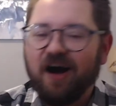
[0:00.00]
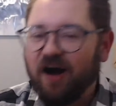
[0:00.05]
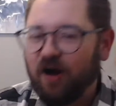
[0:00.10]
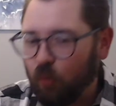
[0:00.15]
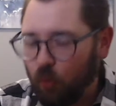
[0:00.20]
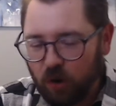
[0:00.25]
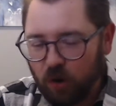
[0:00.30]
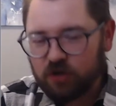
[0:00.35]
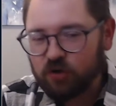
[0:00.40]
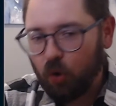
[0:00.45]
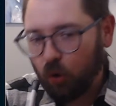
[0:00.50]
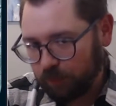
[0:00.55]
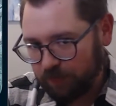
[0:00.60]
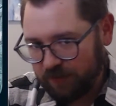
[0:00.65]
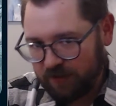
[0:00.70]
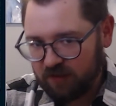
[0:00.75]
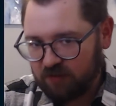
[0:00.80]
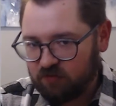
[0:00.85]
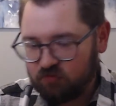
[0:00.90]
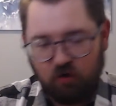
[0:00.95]
1 gold
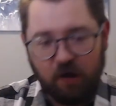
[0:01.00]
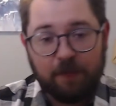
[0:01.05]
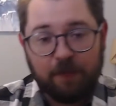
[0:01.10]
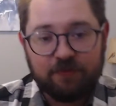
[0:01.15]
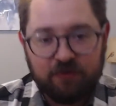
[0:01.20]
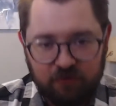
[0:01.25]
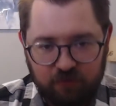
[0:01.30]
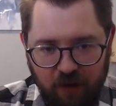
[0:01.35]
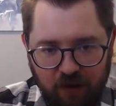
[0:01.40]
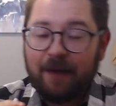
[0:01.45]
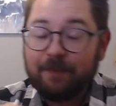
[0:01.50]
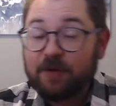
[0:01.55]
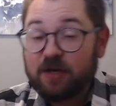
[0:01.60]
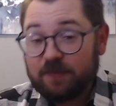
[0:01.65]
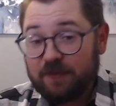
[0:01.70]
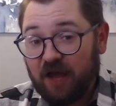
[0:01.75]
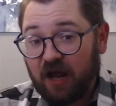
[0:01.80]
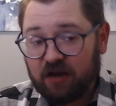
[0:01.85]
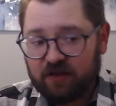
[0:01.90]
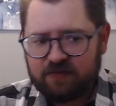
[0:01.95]
piece drops to the ground. I'm going to be
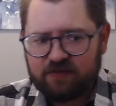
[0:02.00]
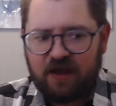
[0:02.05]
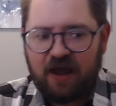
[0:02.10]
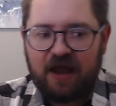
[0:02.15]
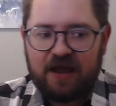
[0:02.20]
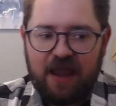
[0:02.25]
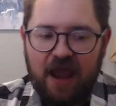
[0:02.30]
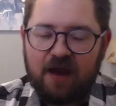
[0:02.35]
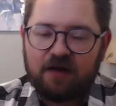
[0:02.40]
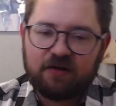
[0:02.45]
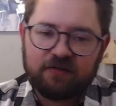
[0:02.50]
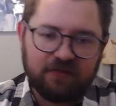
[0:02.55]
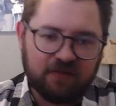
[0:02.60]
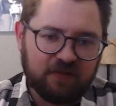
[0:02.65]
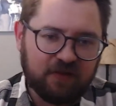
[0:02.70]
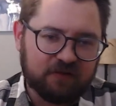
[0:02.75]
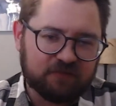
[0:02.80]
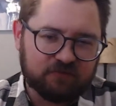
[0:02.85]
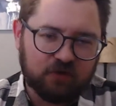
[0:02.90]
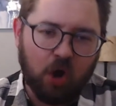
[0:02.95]
honest, I erred on the
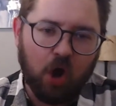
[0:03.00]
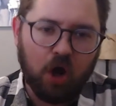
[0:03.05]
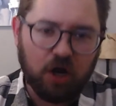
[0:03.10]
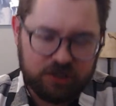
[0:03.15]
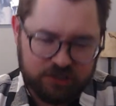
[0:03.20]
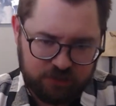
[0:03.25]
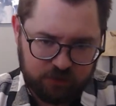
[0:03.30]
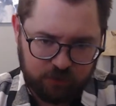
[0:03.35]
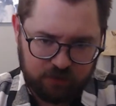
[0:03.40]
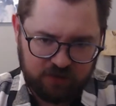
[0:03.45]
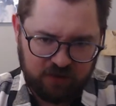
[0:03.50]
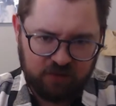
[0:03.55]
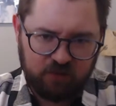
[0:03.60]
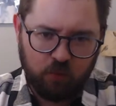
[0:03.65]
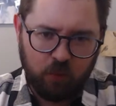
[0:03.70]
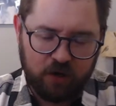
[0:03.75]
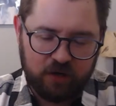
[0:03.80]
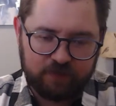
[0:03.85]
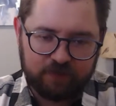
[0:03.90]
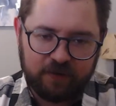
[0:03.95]
side of caution with this
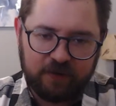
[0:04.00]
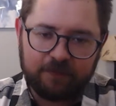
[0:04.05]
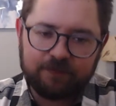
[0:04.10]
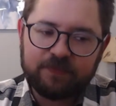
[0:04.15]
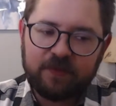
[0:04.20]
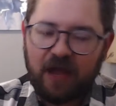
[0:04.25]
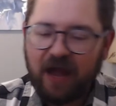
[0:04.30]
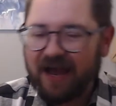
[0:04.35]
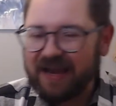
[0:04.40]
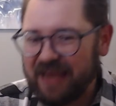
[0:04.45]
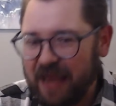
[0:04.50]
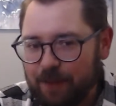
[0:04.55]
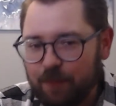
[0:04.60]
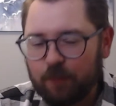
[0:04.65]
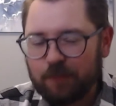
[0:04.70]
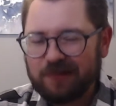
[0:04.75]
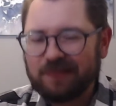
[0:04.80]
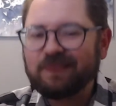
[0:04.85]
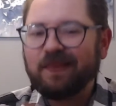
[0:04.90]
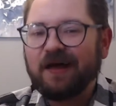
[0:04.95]
quite a bit. I came up
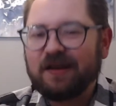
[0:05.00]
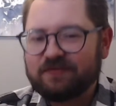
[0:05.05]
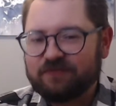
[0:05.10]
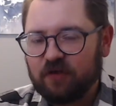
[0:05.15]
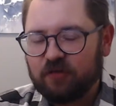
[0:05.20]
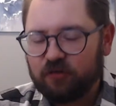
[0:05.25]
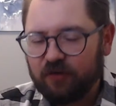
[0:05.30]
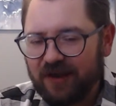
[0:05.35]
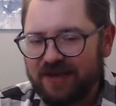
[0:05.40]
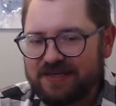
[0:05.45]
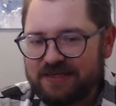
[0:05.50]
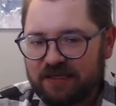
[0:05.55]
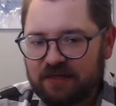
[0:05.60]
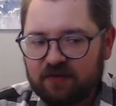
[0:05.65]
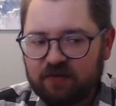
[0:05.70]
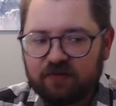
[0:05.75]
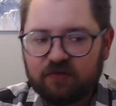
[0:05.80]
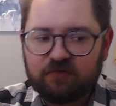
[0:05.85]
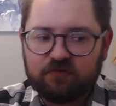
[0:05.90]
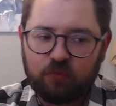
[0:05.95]
with a lot of other
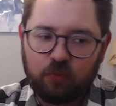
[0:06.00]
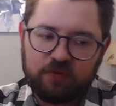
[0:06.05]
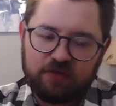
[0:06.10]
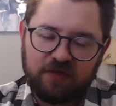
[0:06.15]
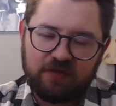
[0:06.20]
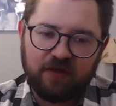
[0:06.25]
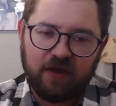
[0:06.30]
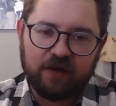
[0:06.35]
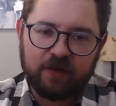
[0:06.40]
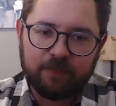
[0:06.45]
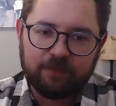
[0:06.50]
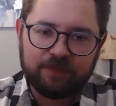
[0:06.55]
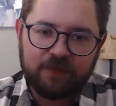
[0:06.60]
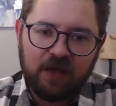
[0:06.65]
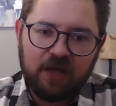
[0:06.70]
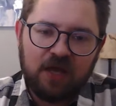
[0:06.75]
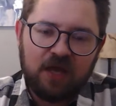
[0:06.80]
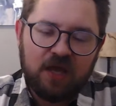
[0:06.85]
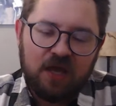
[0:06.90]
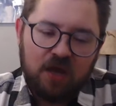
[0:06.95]
ideas for this item
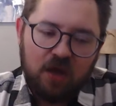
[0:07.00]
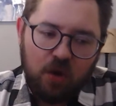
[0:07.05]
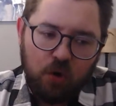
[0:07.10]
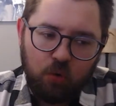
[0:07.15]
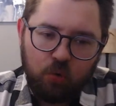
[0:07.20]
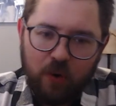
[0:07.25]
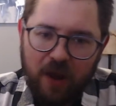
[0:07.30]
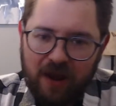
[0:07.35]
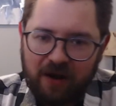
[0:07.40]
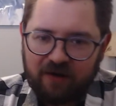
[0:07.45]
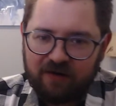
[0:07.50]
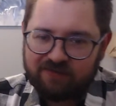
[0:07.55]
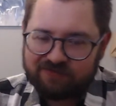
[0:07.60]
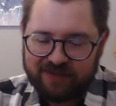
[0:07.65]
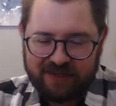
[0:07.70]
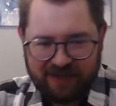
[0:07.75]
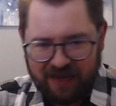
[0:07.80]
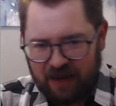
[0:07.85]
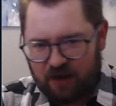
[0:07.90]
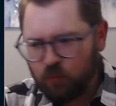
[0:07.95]
where,
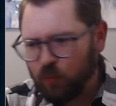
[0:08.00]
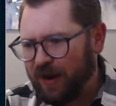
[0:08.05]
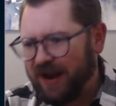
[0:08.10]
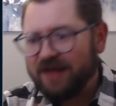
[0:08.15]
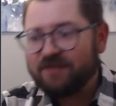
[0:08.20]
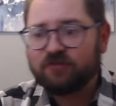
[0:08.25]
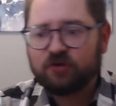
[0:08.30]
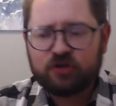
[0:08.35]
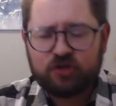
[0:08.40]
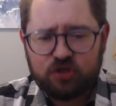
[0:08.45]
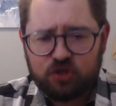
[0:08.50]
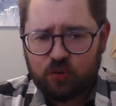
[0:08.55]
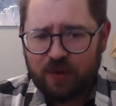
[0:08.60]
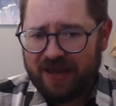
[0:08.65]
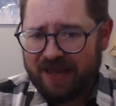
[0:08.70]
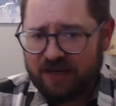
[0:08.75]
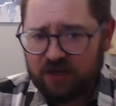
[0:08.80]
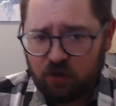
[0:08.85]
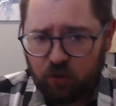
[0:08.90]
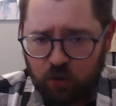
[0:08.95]
like, whenever you
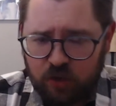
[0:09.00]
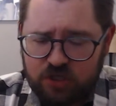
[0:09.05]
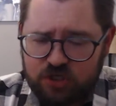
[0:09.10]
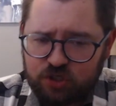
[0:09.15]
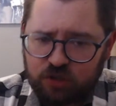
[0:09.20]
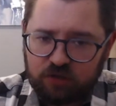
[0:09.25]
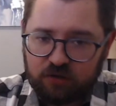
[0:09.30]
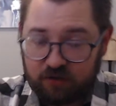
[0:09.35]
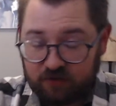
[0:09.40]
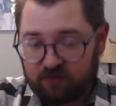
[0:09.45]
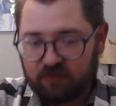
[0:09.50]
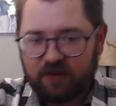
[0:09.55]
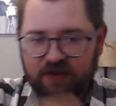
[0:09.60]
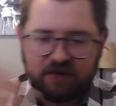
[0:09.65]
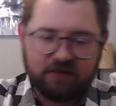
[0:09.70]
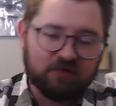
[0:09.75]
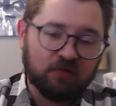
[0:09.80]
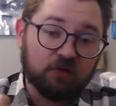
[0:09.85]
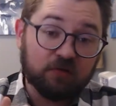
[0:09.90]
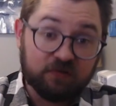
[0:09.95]
hit a creature, like as
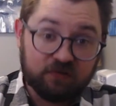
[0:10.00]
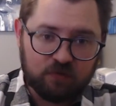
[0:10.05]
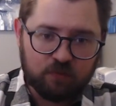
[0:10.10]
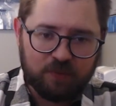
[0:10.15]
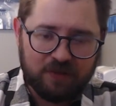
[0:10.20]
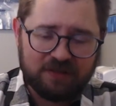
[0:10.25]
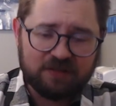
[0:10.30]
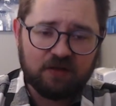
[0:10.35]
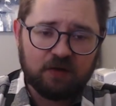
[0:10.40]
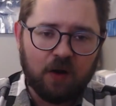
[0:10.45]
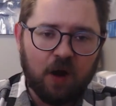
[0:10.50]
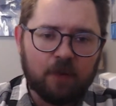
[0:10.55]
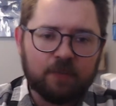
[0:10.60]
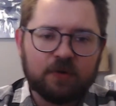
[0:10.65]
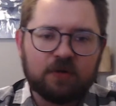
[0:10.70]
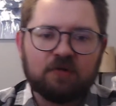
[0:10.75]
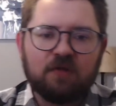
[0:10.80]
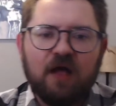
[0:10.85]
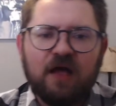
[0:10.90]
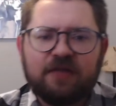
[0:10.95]
long as you beat their armor
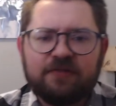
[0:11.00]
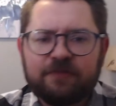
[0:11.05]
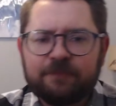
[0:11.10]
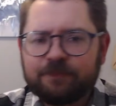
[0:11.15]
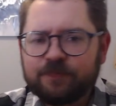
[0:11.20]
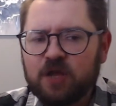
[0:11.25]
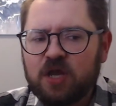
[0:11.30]
class,